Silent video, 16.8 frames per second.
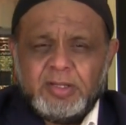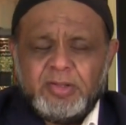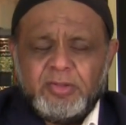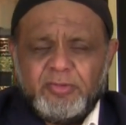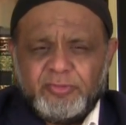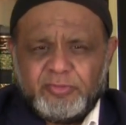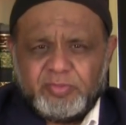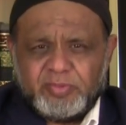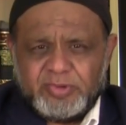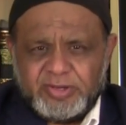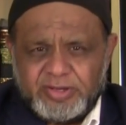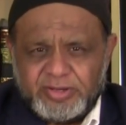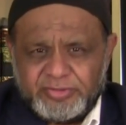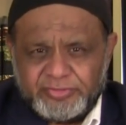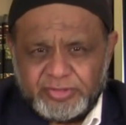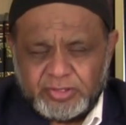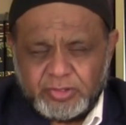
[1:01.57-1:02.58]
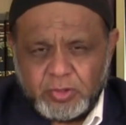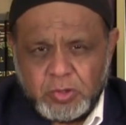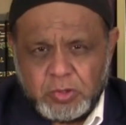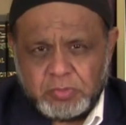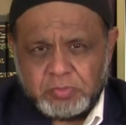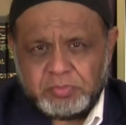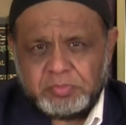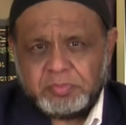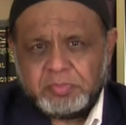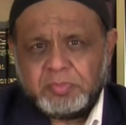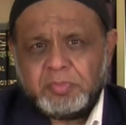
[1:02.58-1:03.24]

those prayers at home,